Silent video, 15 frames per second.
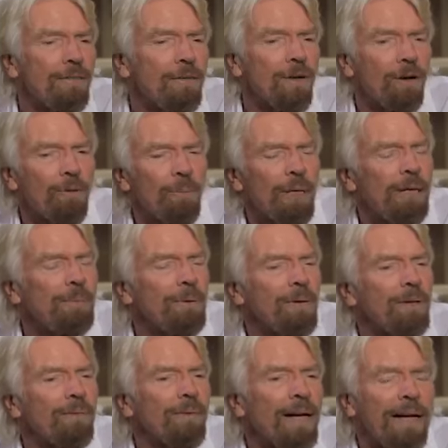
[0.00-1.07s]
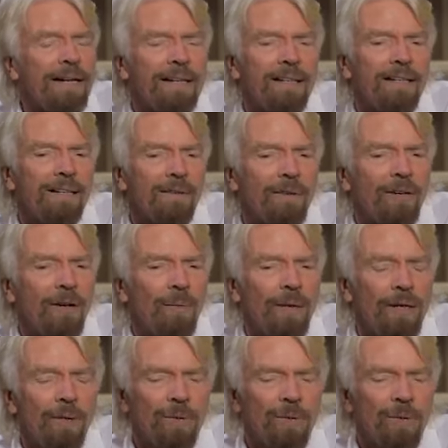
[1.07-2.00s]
of a lot of people, and we can